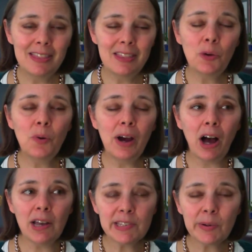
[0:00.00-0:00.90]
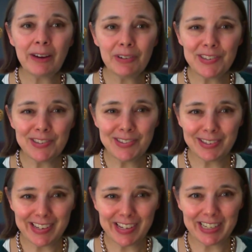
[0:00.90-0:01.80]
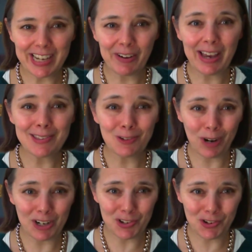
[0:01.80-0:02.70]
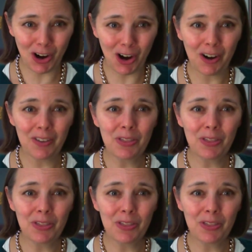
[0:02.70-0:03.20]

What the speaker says: Every single town has a registrar.